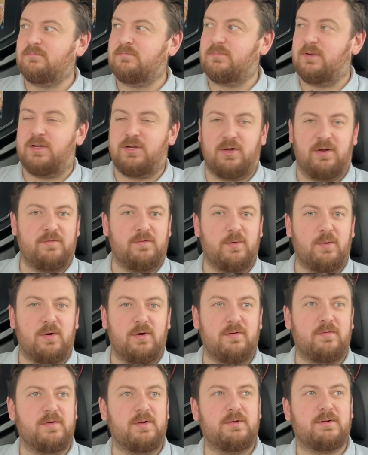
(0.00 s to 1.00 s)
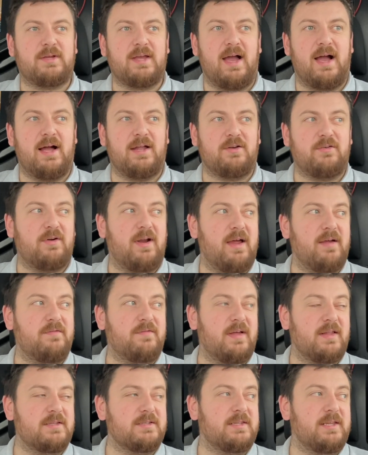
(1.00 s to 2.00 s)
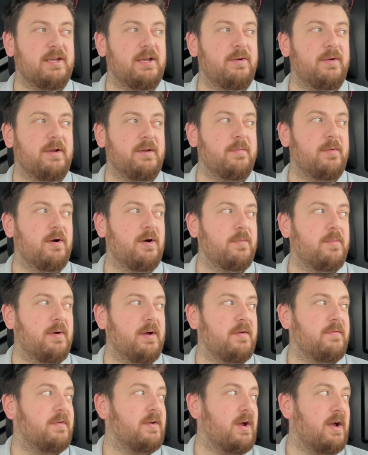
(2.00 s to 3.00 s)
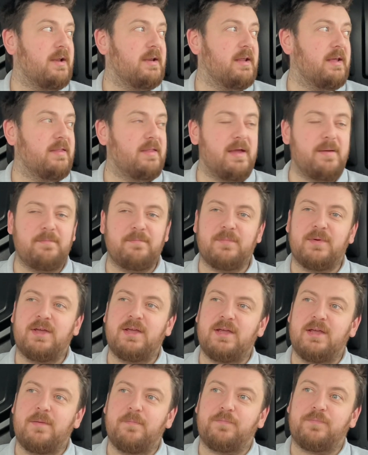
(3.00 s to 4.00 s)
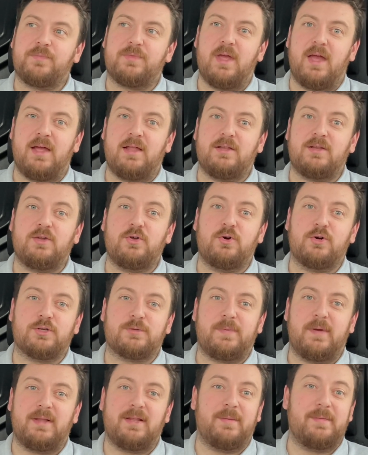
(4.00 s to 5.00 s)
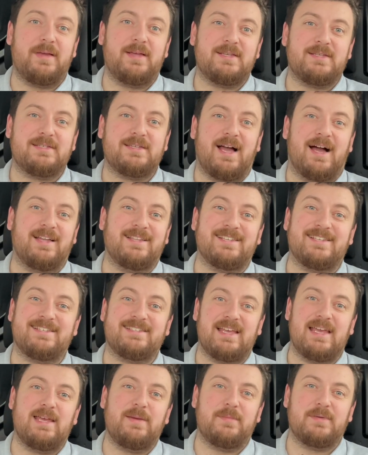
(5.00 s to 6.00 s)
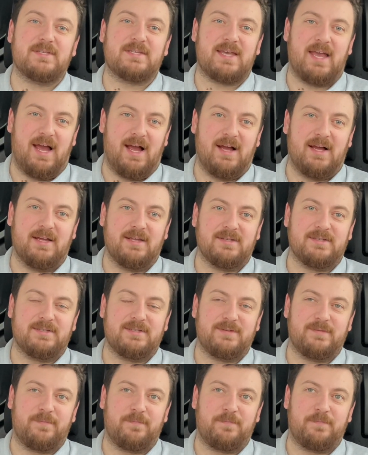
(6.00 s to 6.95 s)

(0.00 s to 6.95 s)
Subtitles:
I don't even know what other car drive vans they do anymore, but if you've got any of them, then your speed limits are the same as cars.